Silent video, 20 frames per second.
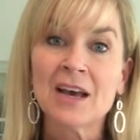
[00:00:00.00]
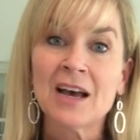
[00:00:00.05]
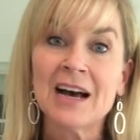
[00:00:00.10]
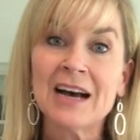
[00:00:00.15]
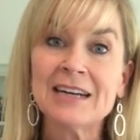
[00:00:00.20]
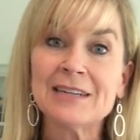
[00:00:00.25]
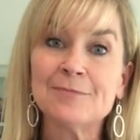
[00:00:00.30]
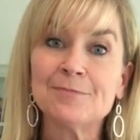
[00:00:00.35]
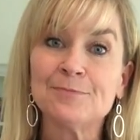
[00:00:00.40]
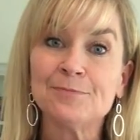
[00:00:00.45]

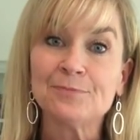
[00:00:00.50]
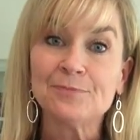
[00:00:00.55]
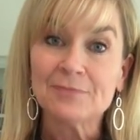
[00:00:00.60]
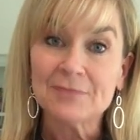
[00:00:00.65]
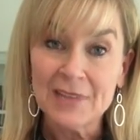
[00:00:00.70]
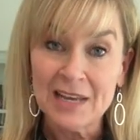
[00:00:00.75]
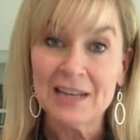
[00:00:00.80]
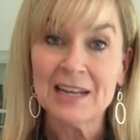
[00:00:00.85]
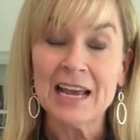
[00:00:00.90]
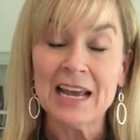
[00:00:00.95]

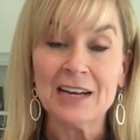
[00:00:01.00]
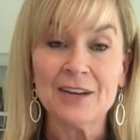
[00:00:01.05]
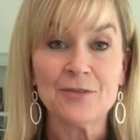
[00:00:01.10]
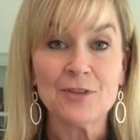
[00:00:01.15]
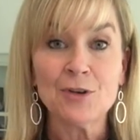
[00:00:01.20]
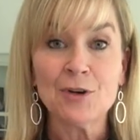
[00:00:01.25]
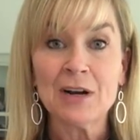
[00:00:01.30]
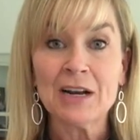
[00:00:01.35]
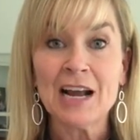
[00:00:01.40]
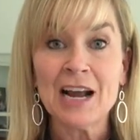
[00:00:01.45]
And again, if
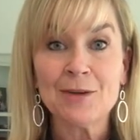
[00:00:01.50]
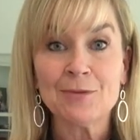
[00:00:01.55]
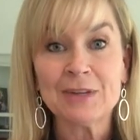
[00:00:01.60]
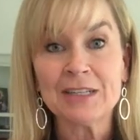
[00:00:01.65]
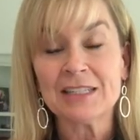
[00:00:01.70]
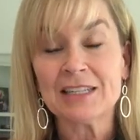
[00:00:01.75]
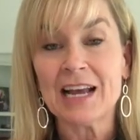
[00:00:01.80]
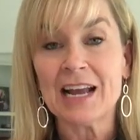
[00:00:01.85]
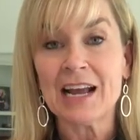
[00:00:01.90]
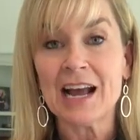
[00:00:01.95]
you're at high
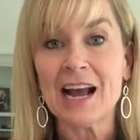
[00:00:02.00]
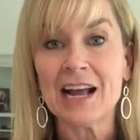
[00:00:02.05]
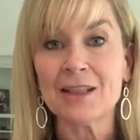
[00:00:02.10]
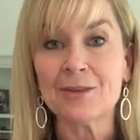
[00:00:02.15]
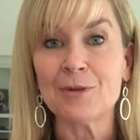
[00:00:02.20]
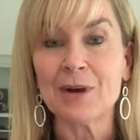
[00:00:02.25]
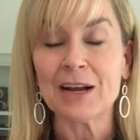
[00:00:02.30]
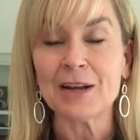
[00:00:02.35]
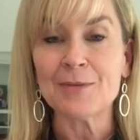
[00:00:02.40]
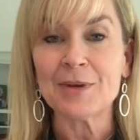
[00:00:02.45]
risk, I
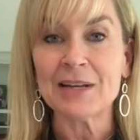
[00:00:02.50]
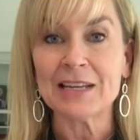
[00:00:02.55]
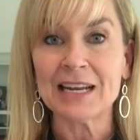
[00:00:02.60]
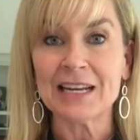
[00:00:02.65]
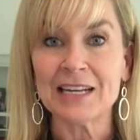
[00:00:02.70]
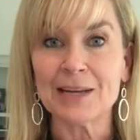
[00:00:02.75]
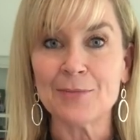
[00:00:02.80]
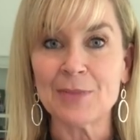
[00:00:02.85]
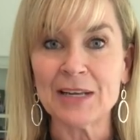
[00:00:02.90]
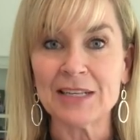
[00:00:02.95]
highly recommend
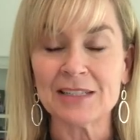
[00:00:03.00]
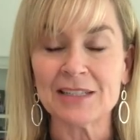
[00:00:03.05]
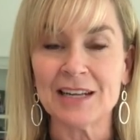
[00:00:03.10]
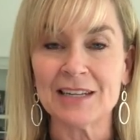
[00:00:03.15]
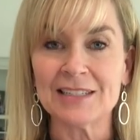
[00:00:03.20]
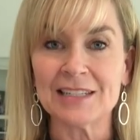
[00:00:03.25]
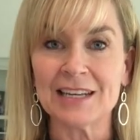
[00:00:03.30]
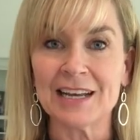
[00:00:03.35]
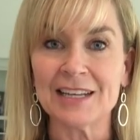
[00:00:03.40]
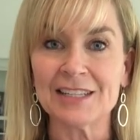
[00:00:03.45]
getting a
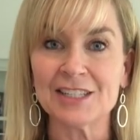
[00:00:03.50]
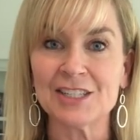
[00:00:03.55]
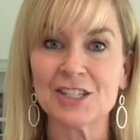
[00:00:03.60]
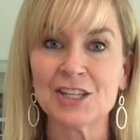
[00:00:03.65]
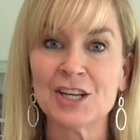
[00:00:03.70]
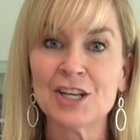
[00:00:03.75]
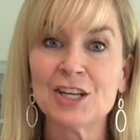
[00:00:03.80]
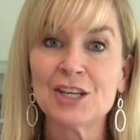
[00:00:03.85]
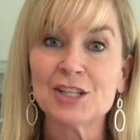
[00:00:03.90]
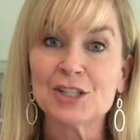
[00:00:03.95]
baseline
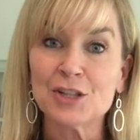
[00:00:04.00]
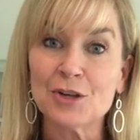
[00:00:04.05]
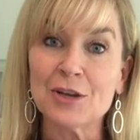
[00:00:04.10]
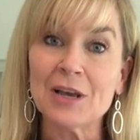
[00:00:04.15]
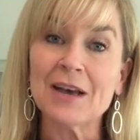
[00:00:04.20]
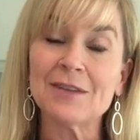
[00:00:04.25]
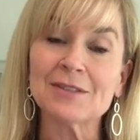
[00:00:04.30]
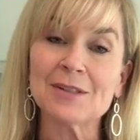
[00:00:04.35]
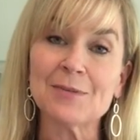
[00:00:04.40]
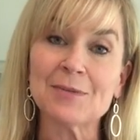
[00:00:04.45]
test so you
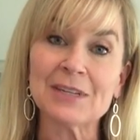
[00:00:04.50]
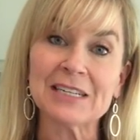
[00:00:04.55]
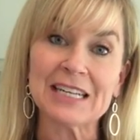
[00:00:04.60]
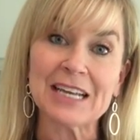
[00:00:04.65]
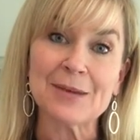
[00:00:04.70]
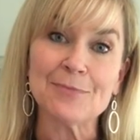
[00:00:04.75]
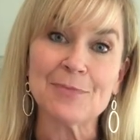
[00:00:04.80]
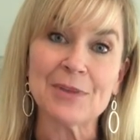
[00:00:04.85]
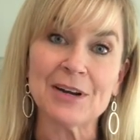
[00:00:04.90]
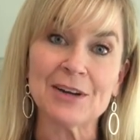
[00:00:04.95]
have something to
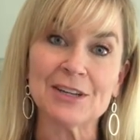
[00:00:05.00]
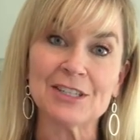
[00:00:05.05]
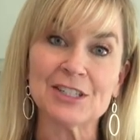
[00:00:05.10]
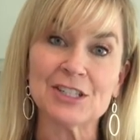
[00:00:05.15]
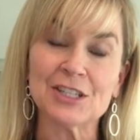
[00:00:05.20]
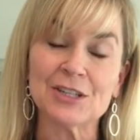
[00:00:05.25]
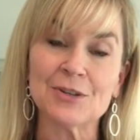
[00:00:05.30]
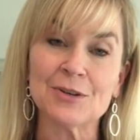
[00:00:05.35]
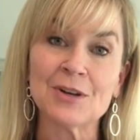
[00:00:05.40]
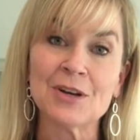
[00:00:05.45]
compare it
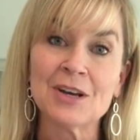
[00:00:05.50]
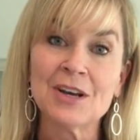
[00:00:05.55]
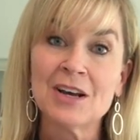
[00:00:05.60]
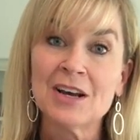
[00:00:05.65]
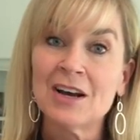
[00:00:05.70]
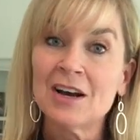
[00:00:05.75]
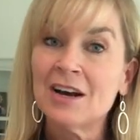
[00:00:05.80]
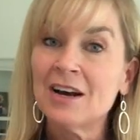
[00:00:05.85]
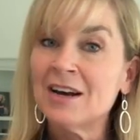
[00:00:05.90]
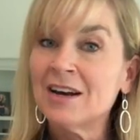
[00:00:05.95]
to.
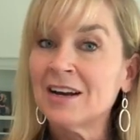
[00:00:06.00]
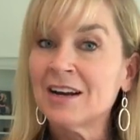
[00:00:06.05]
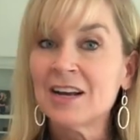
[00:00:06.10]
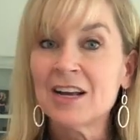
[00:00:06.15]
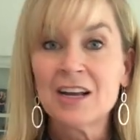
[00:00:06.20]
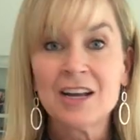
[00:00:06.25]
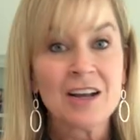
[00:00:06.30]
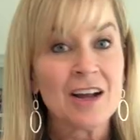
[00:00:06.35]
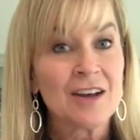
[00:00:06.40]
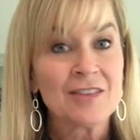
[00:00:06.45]

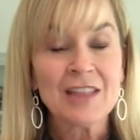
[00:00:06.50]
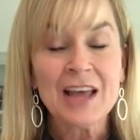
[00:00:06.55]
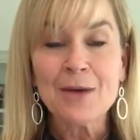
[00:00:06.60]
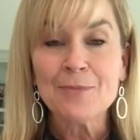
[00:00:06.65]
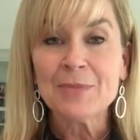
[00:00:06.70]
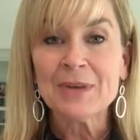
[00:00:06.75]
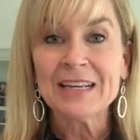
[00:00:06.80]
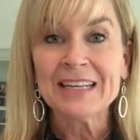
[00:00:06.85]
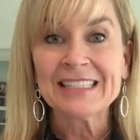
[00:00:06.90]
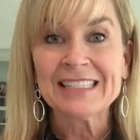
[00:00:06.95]

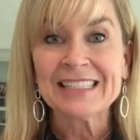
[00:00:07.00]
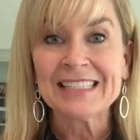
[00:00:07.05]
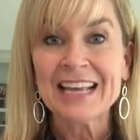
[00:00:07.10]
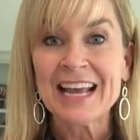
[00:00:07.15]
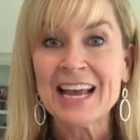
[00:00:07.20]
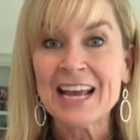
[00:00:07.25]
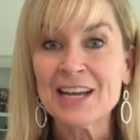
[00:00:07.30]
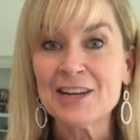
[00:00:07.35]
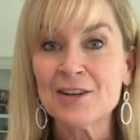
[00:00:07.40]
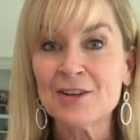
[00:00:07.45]
That being
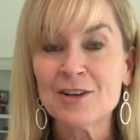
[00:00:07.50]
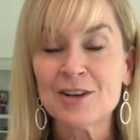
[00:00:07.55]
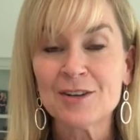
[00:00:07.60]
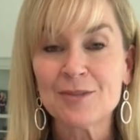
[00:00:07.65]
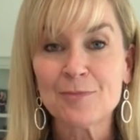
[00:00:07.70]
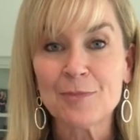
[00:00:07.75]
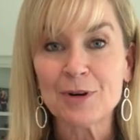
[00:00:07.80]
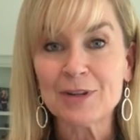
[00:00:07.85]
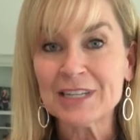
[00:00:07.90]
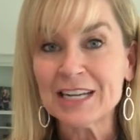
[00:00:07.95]
said,
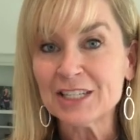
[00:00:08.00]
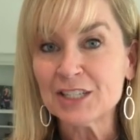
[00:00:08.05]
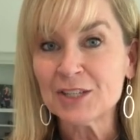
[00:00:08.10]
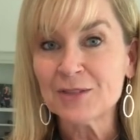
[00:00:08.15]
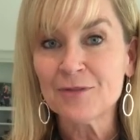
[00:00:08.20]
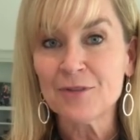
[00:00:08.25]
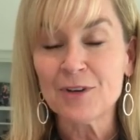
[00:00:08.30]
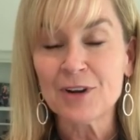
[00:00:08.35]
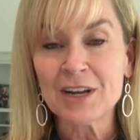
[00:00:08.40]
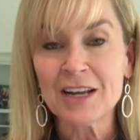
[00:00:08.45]

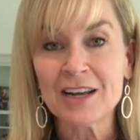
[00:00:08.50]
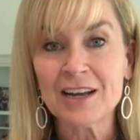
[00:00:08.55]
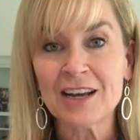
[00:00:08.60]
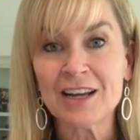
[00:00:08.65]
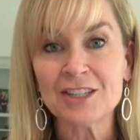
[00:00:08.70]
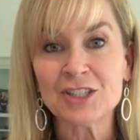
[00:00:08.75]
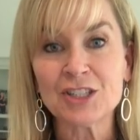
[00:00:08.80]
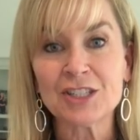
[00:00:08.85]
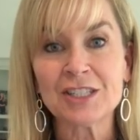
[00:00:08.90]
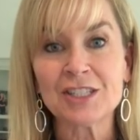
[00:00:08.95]
protection for
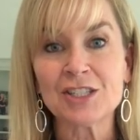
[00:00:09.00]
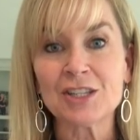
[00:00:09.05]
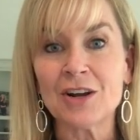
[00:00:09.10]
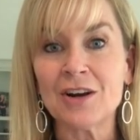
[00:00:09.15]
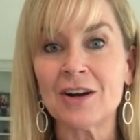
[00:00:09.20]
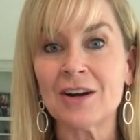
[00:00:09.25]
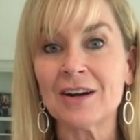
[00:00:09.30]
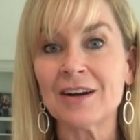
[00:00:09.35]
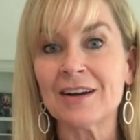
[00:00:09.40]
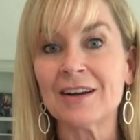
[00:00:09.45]
concussions
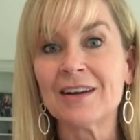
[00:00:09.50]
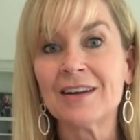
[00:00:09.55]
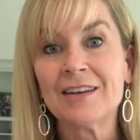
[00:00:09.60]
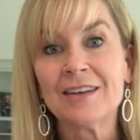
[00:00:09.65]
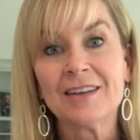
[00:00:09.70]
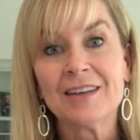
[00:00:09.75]
are